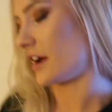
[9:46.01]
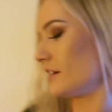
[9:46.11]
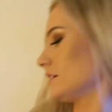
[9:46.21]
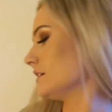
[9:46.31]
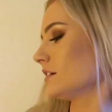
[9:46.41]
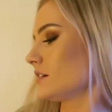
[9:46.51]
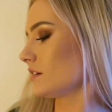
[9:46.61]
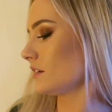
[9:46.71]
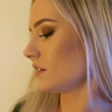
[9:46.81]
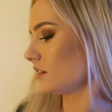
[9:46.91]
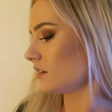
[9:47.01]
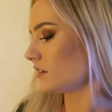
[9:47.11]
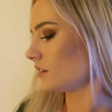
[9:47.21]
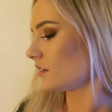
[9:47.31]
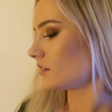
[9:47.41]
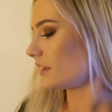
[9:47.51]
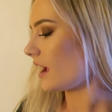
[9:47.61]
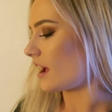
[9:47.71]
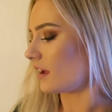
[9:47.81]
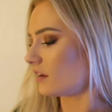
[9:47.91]
You had a chocolate chip cookie.
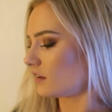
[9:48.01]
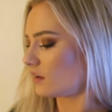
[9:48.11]
Yeah.